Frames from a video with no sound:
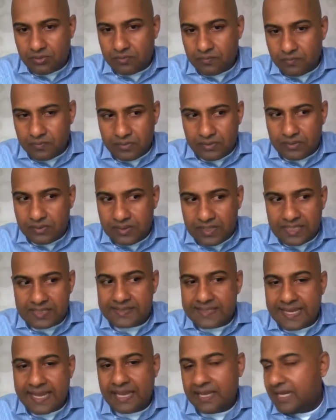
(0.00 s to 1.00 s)
So
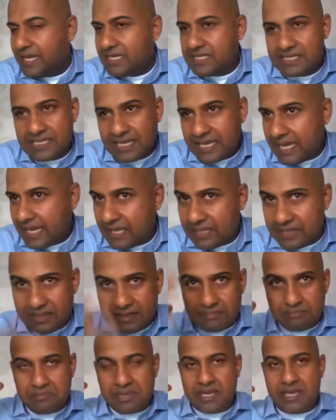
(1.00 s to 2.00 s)
this is
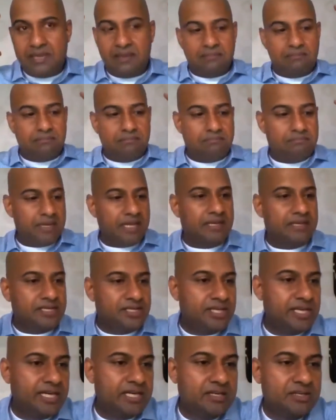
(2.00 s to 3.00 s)
like my
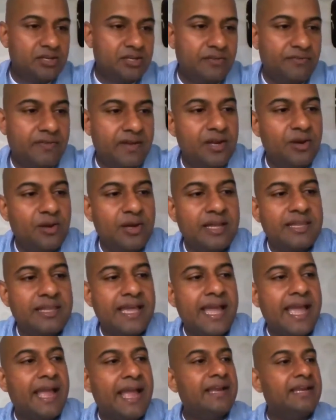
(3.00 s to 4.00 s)
big sheet. So if I
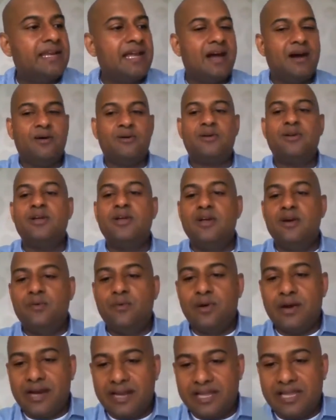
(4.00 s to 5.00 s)
look at the handout
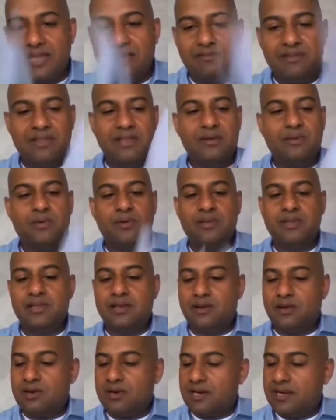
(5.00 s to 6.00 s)
what I give in the
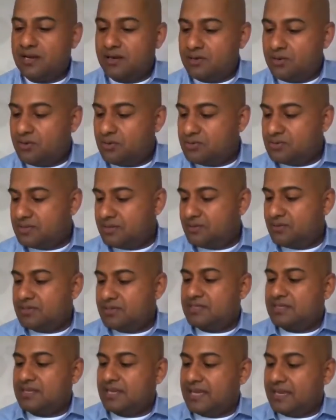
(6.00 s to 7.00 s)
online course,
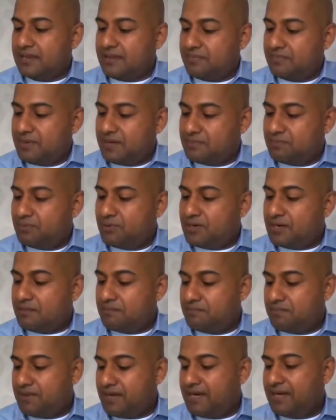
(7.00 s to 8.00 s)
it's like we put
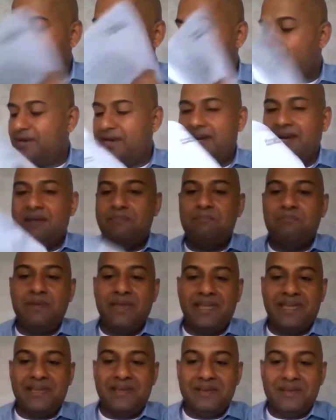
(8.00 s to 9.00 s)
up a really
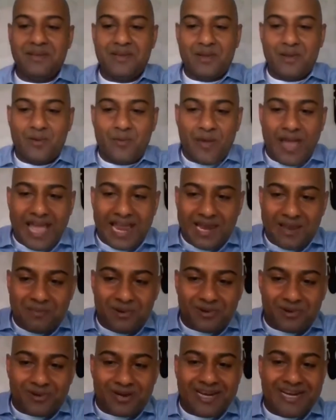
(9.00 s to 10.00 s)
big,
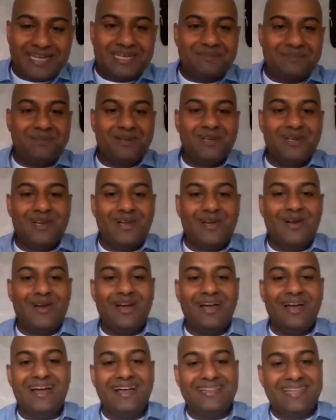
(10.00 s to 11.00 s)
valuable, relatable.
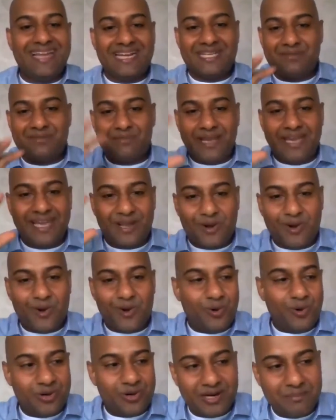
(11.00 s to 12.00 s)
That's my
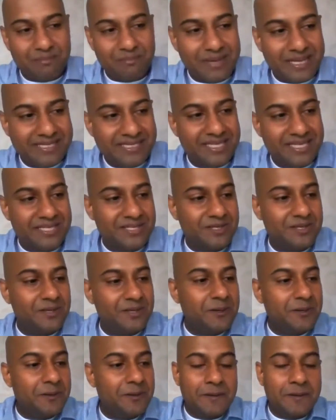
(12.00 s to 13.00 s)
core message.